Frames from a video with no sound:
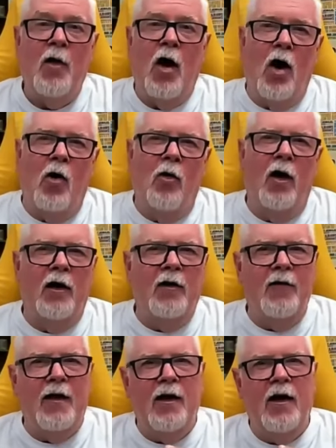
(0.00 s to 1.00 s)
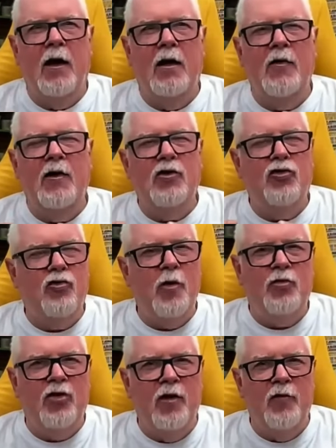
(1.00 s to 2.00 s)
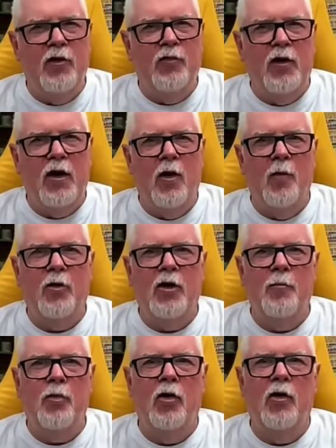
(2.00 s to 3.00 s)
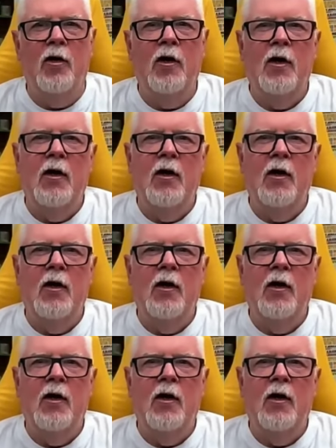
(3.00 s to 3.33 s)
Oh, and in the description of this video, I'm going to put